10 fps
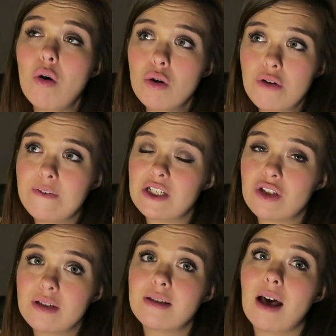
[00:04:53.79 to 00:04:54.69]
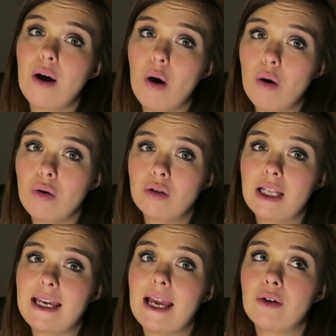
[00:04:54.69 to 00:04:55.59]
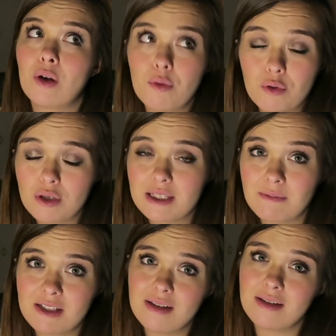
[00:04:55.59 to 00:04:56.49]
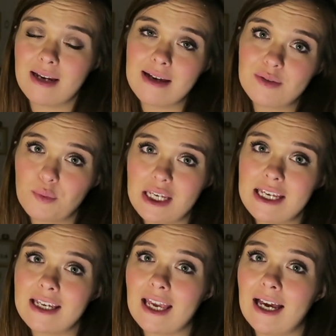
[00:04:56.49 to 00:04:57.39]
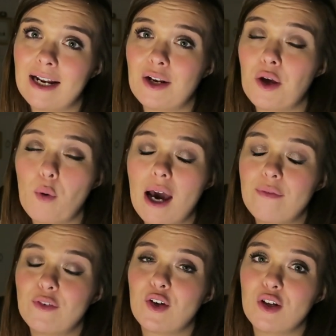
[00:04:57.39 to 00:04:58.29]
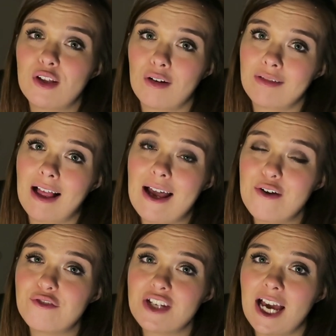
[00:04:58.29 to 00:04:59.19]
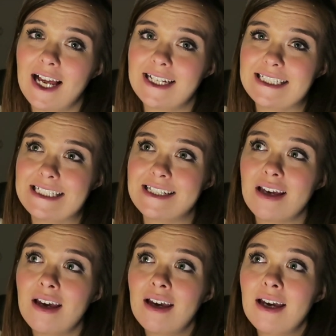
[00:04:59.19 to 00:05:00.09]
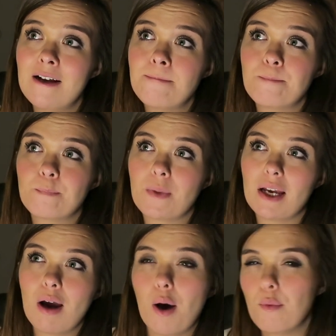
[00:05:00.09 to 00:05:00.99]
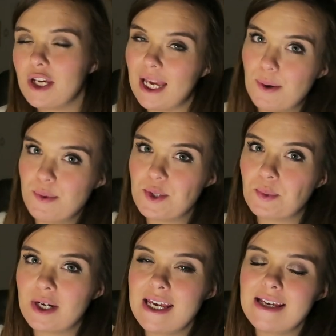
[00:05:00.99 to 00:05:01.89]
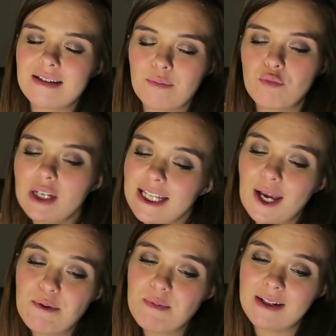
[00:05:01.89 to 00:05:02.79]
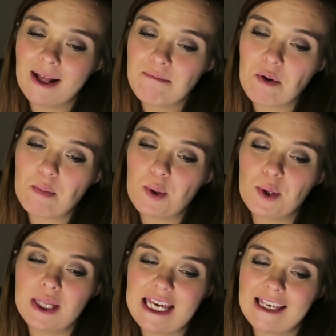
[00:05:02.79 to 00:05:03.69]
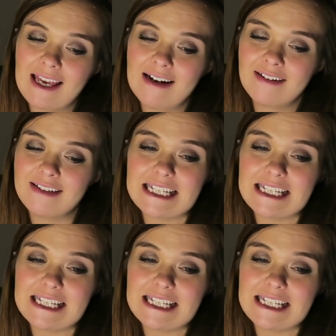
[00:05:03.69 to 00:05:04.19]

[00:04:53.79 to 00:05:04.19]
or if it's just that whole, like, I know Christmas is next week and I know I haven't got long left, and I can't work out which one it is. I'm really hoping that I'm not poorly again, at